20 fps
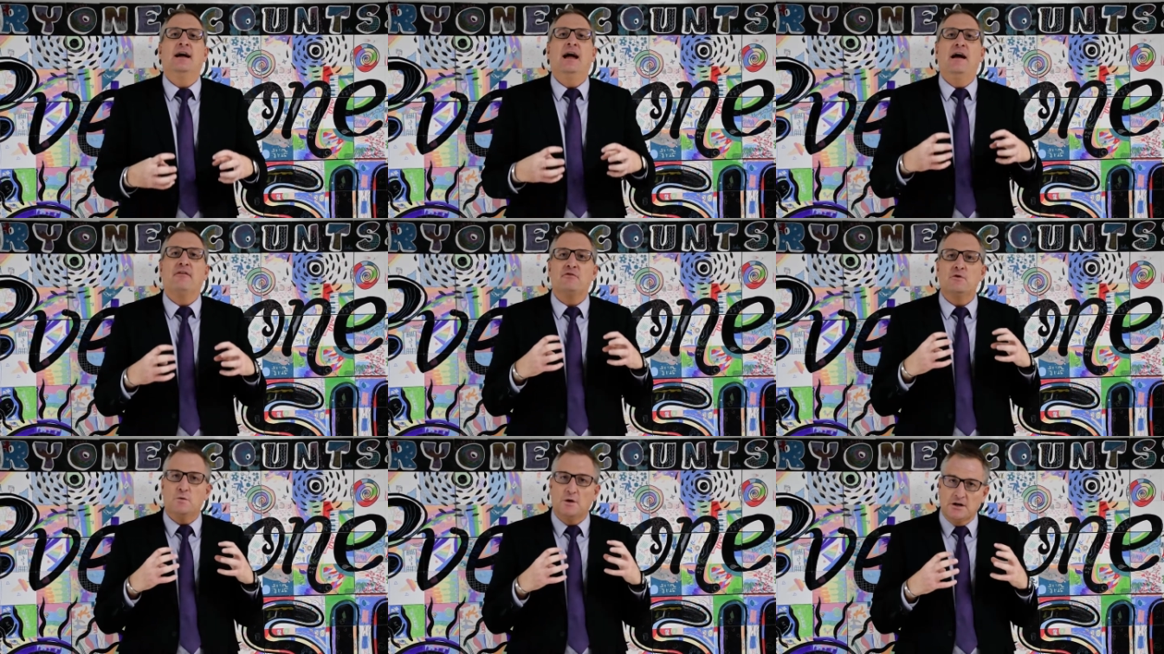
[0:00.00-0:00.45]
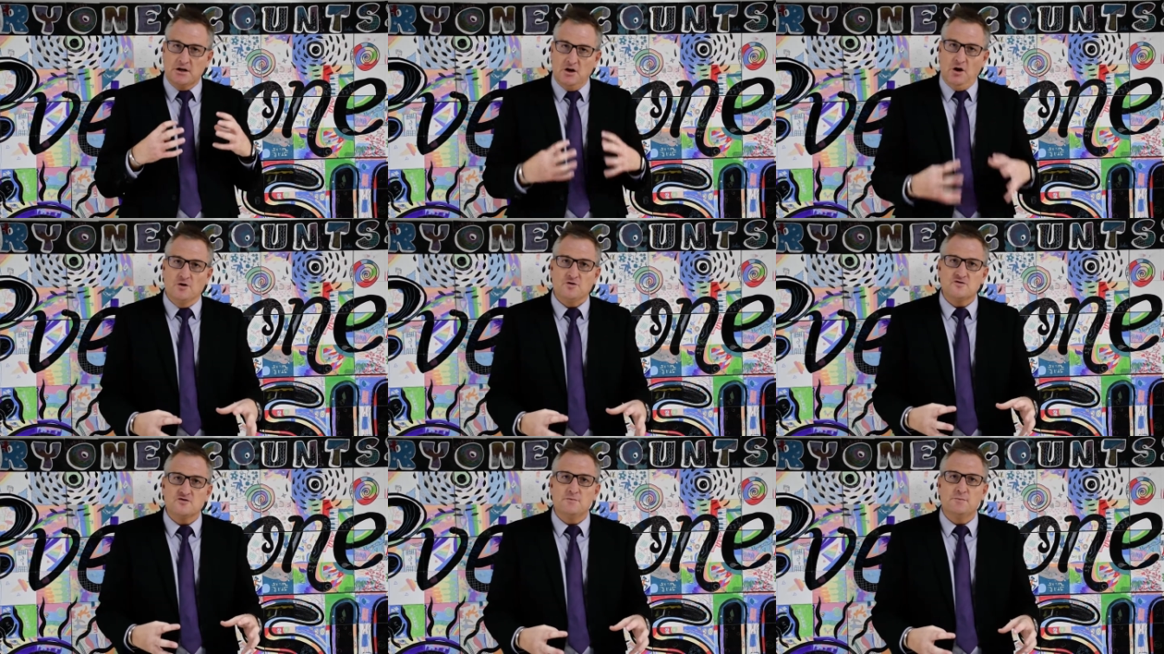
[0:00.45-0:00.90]
everyone
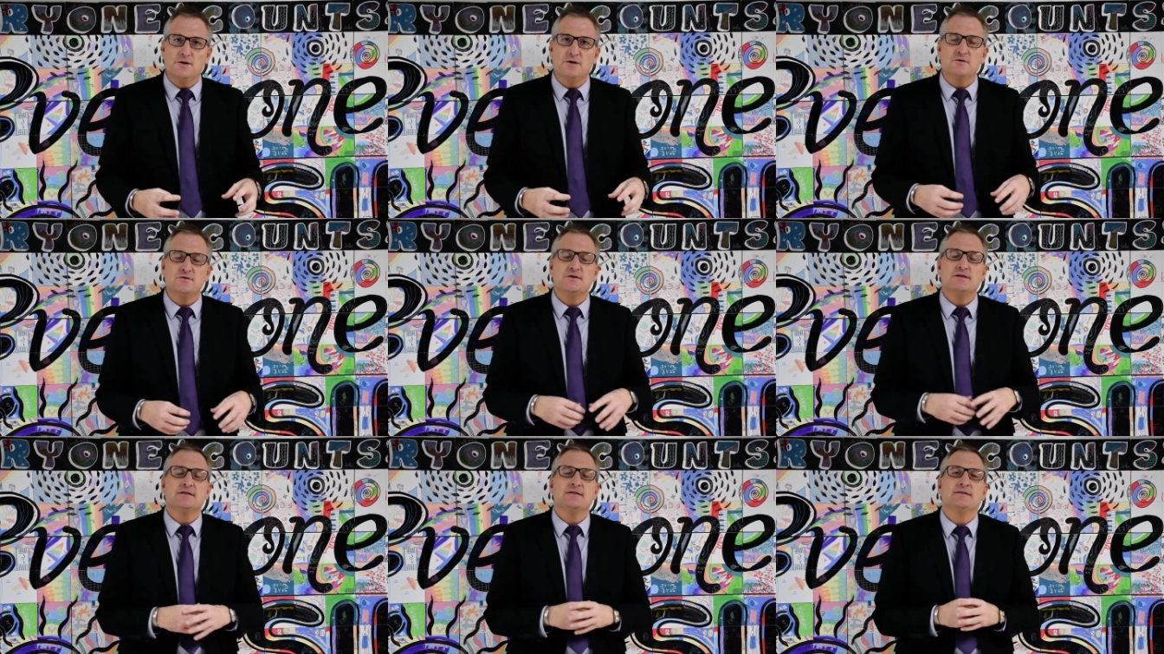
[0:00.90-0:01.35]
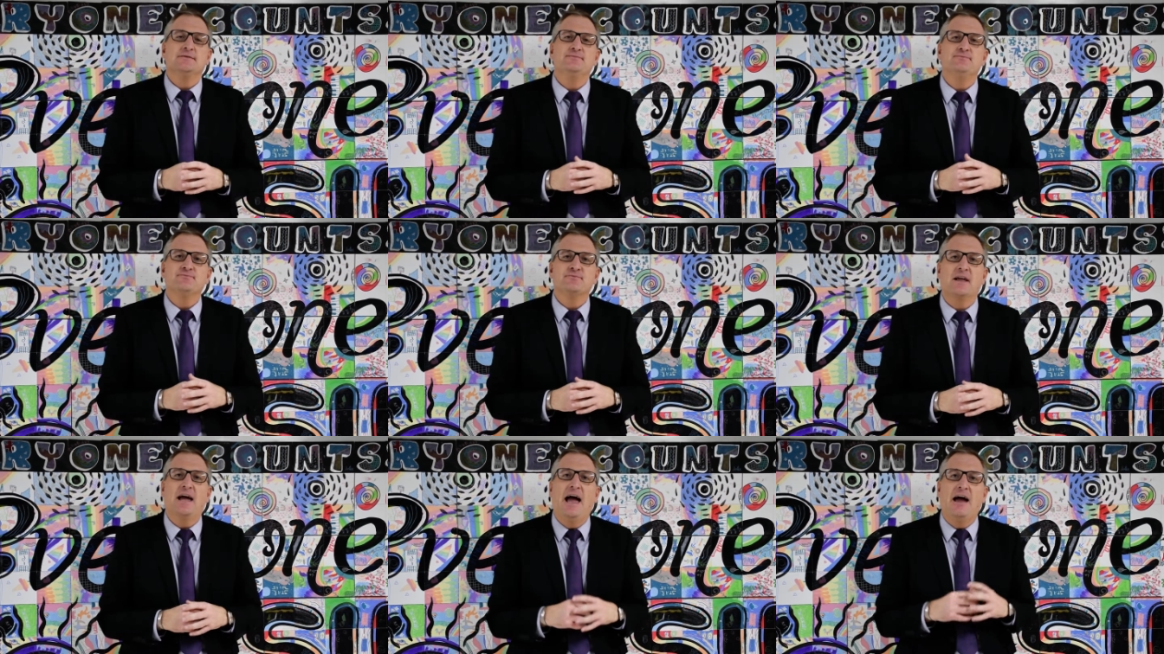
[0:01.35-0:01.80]
contributes,
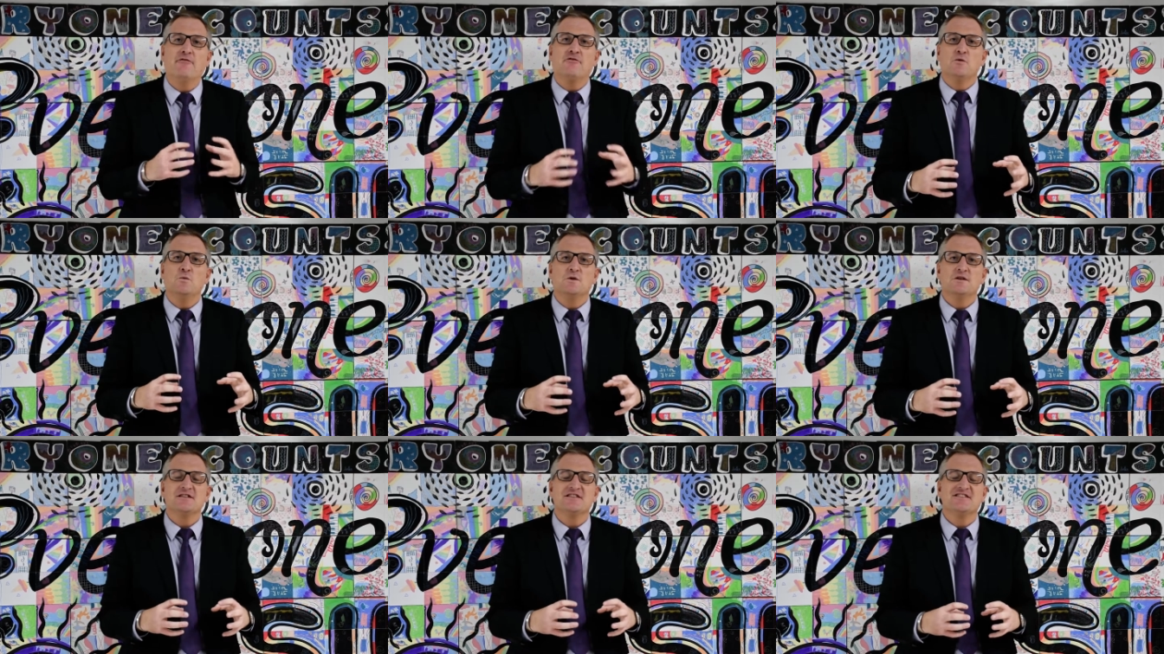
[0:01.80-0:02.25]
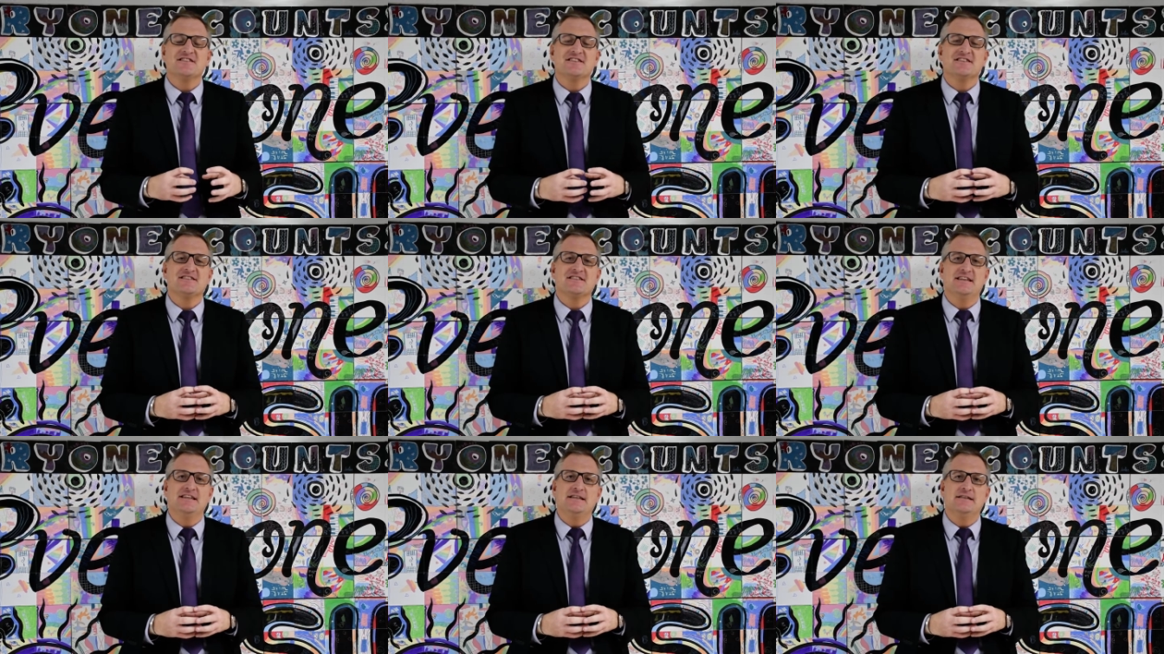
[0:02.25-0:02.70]
everyone
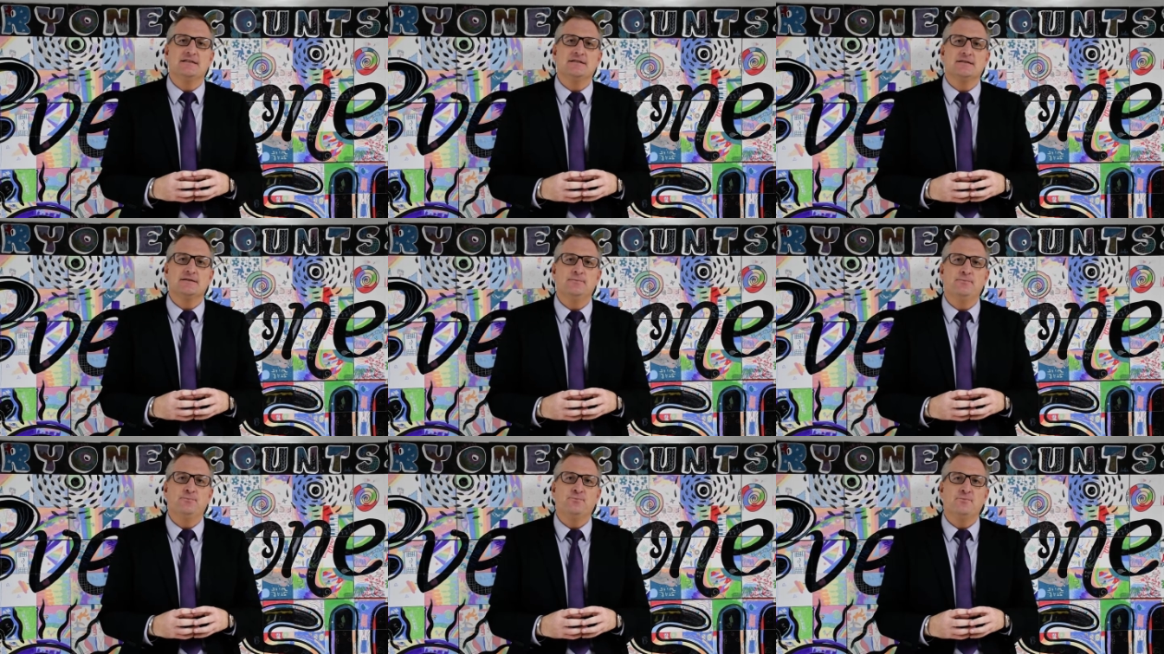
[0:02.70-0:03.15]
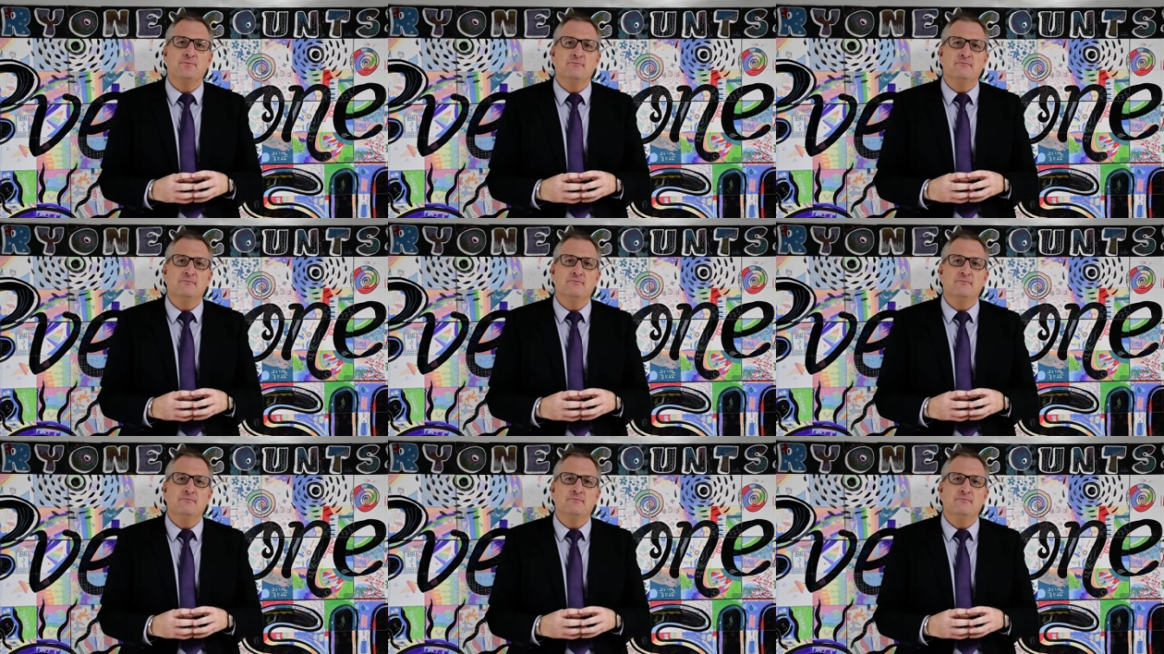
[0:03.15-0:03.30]
succeeds.